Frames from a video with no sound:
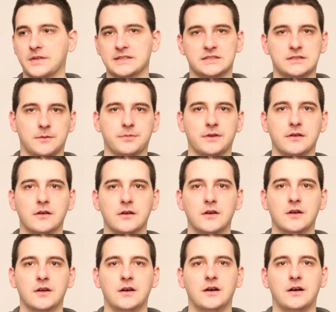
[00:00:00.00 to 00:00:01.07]
stopping
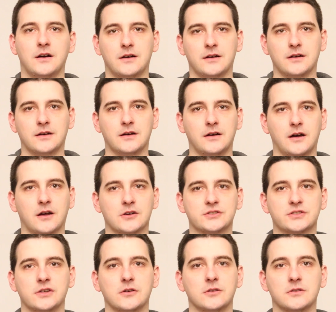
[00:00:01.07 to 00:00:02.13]

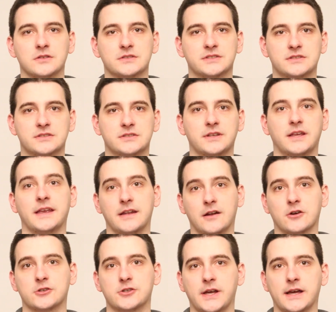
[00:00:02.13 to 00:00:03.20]
ourselves in
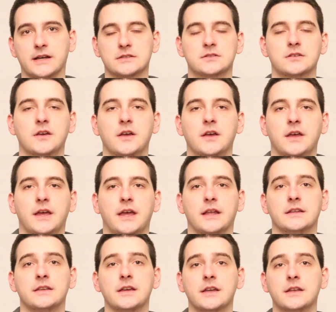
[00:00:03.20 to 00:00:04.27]
our tracks.
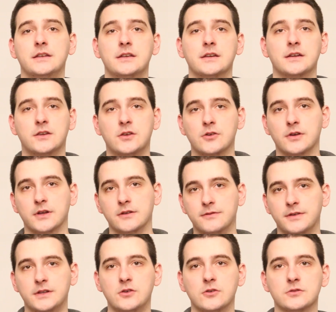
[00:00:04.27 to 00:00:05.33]
And the idea here in
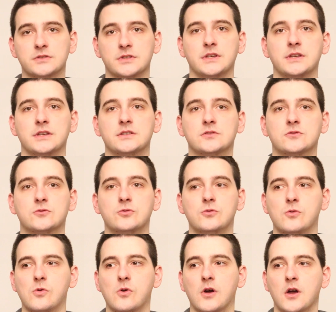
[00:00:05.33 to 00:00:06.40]
the videos is
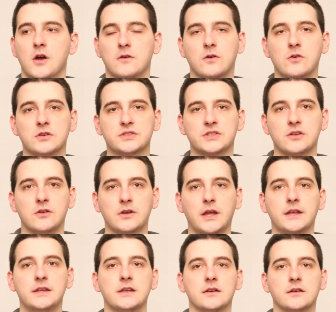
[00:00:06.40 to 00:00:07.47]
to focus on an
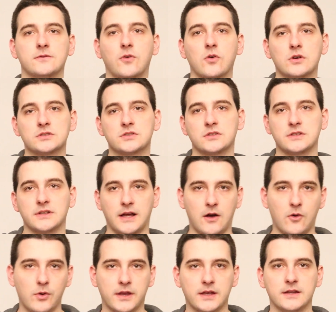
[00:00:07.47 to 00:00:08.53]
idea, focus on
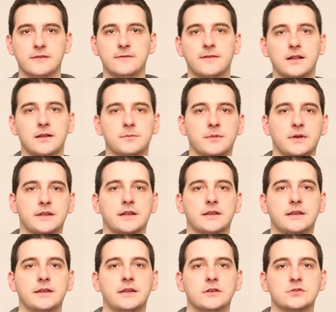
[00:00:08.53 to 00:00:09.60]
how we can develop,
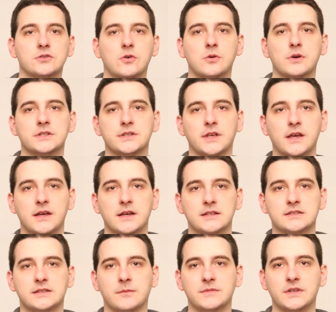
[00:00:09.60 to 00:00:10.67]
that there's always
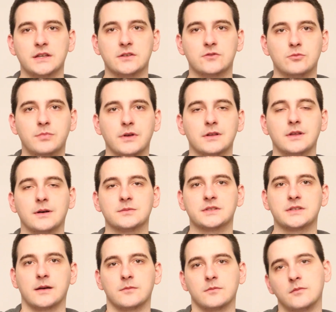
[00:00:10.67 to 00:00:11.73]
something to build up,
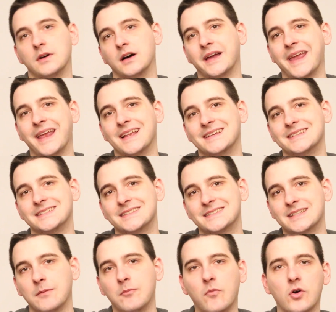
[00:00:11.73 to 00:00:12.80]

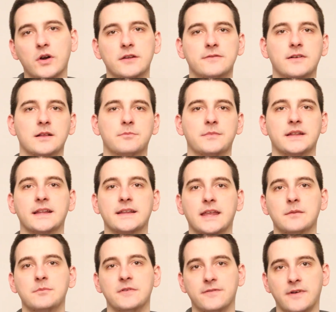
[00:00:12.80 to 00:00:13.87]
some more development that
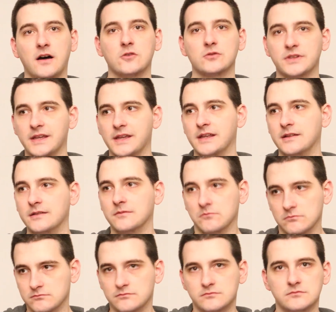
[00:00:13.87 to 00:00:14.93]
can be found
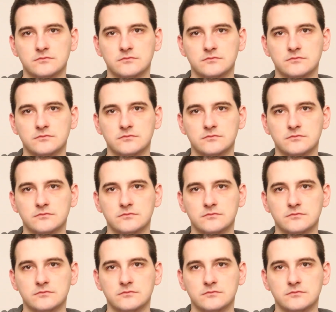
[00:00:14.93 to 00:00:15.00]
in